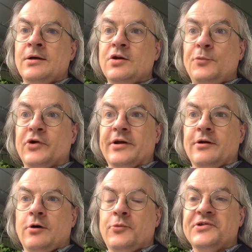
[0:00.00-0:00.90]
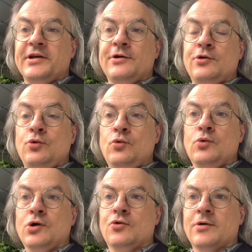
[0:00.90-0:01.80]
Good morning on what is a cool,
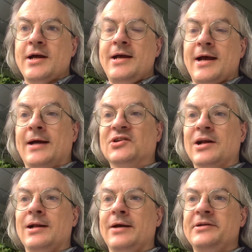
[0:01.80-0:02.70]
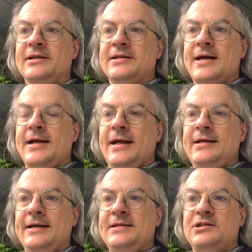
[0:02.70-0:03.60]
grey and cloudy day. It
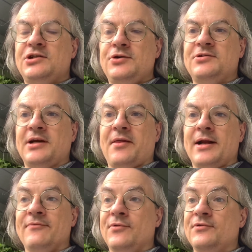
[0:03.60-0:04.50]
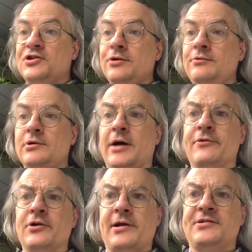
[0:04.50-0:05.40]
is Tuesday the 11th of June. I've
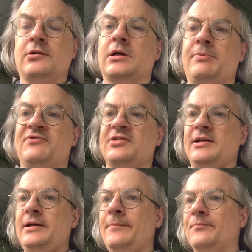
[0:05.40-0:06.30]
got a nice hot cup of tea